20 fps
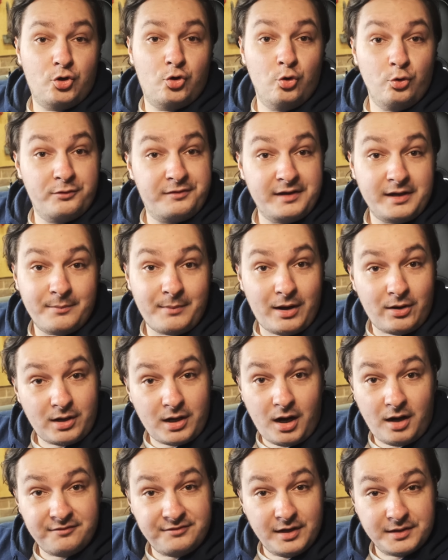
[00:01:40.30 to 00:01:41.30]
Cool thing about
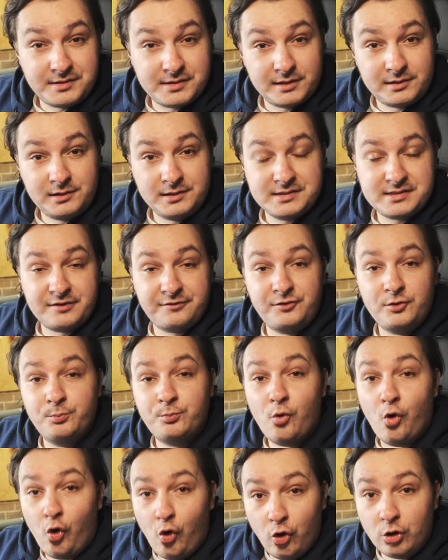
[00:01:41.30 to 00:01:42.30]
CarVertical is if you
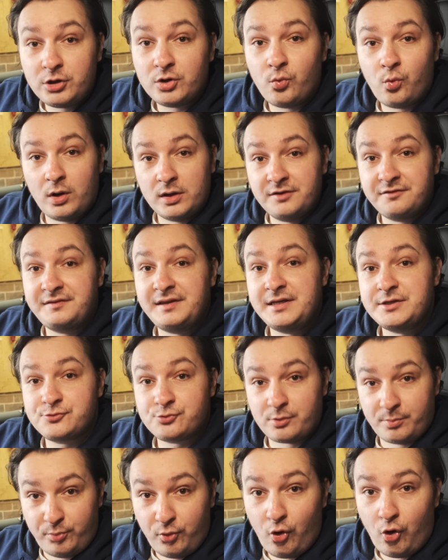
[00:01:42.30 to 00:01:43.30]
order one of these
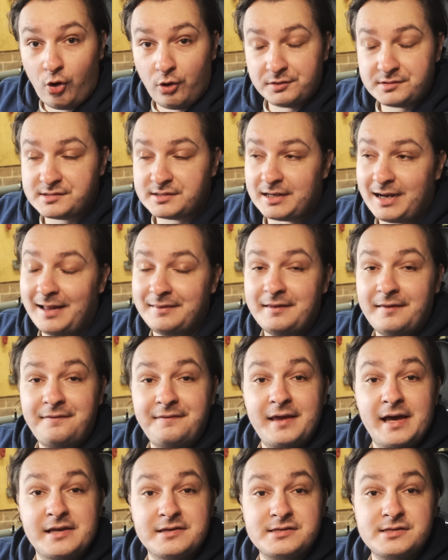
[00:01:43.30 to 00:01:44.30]
reports and
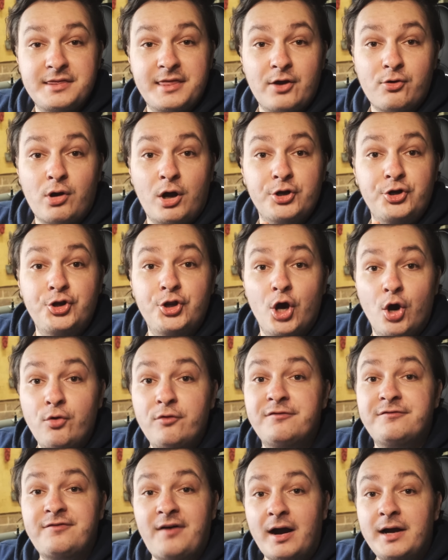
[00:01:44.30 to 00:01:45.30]
then there are no
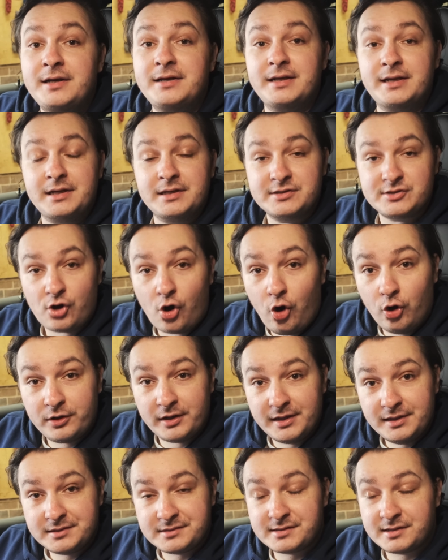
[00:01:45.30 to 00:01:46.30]
findings on
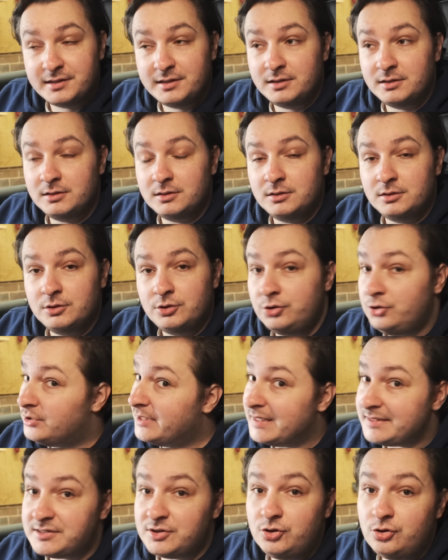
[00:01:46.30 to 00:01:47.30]
it, you
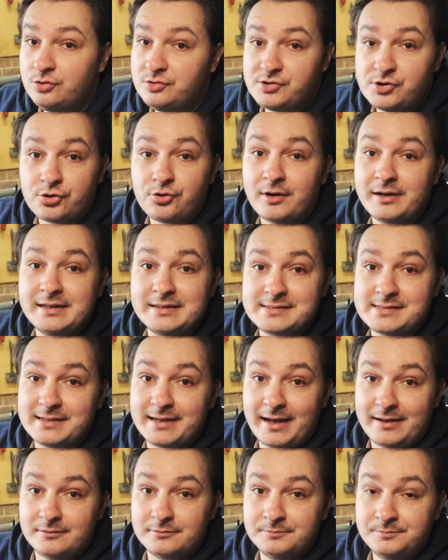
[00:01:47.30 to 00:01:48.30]
get to use your credits
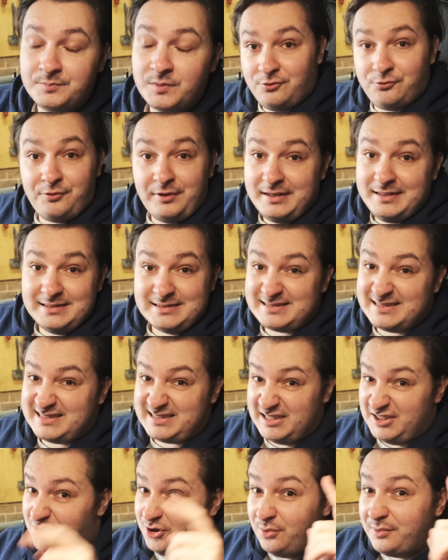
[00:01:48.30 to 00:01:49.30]
again.
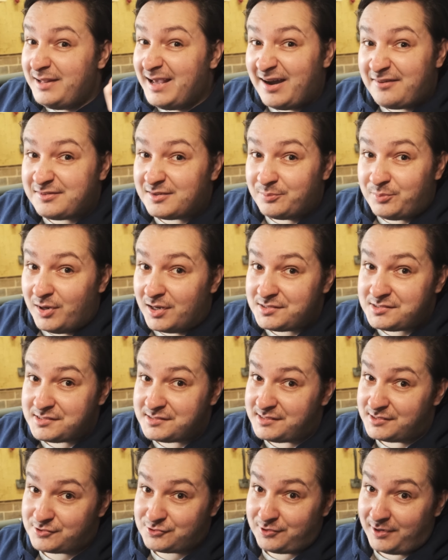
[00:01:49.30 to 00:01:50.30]
Realistically, you only have to
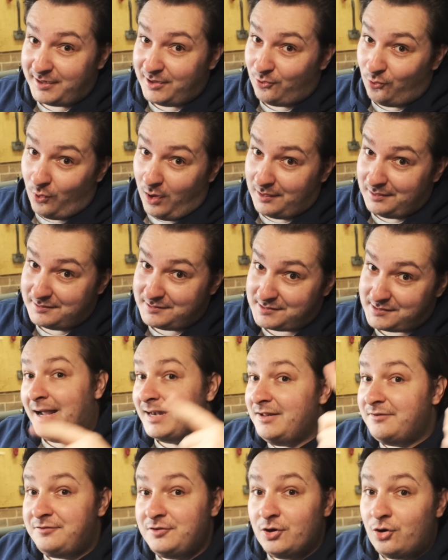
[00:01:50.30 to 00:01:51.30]
purchase this credit once.
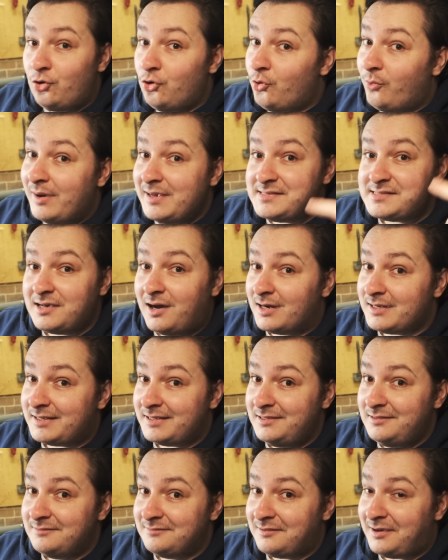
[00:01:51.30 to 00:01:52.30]
And if you're always
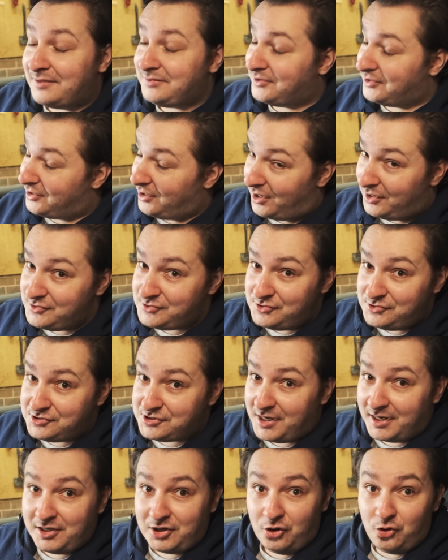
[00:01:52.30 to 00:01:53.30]
lucky and the cars you
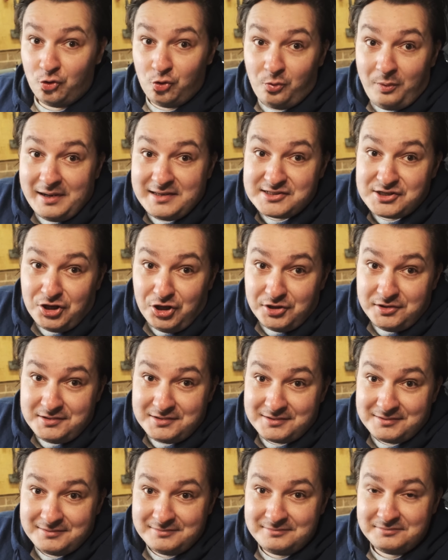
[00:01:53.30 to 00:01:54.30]
check are always good,
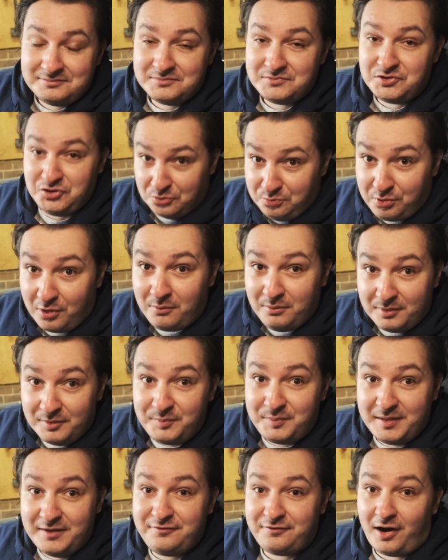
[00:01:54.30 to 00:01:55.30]
you'll probably
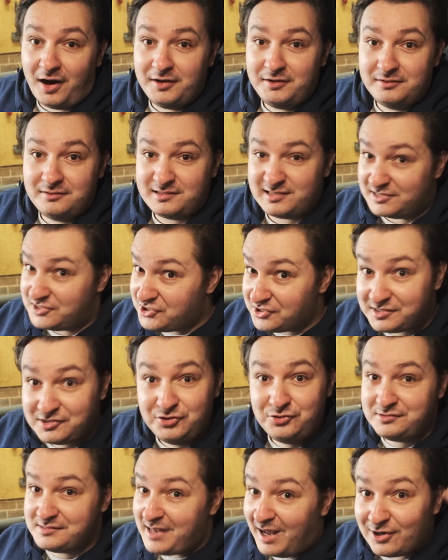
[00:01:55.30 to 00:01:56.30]
be fine to just
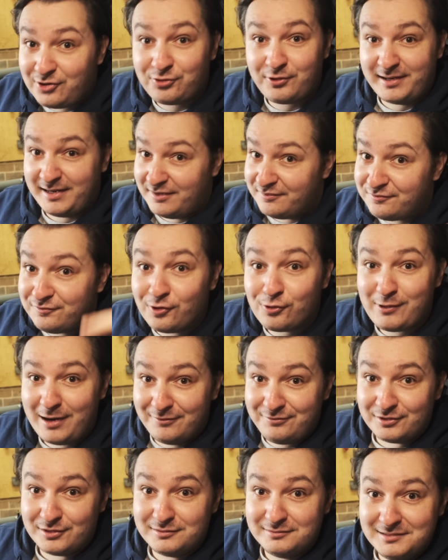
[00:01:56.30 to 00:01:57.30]
use that credit
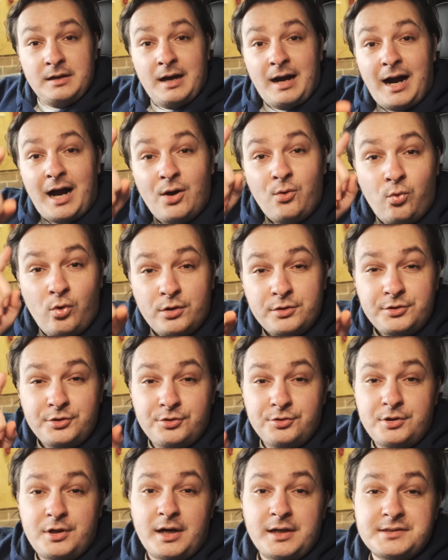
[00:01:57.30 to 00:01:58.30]
forever. I want
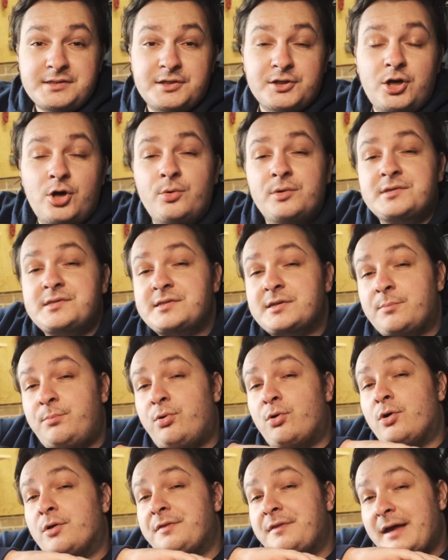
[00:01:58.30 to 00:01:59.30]
you guys to go and
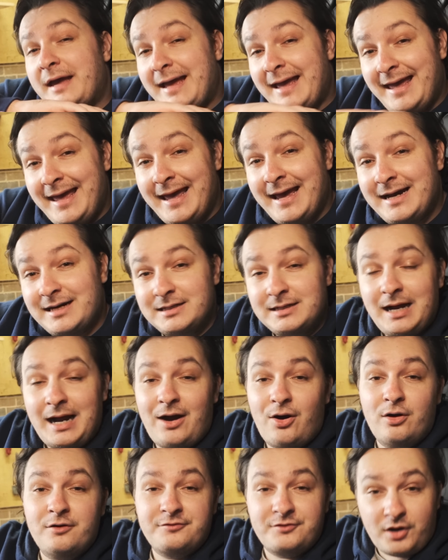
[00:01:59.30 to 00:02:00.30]
support the hell
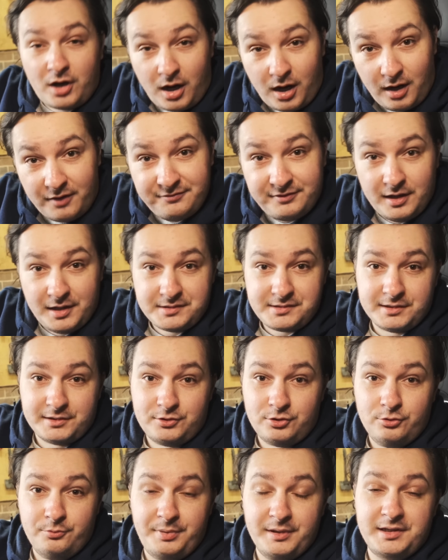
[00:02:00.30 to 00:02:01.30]
out of
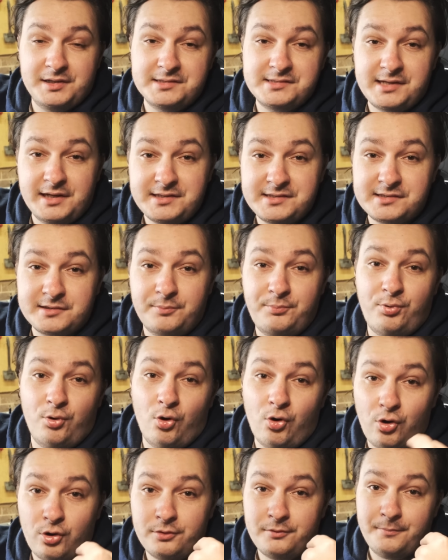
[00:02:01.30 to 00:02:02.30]
CarVertical because they
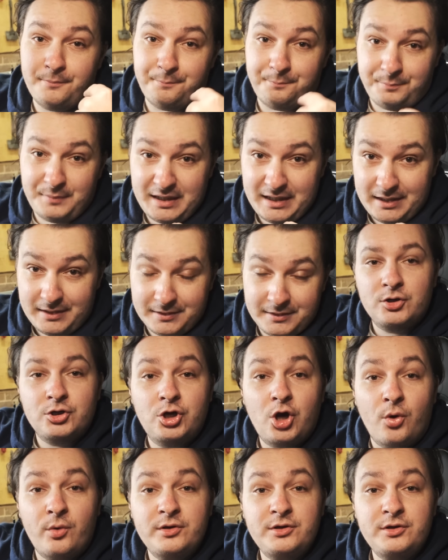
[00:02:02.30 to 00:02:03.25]
support me. Go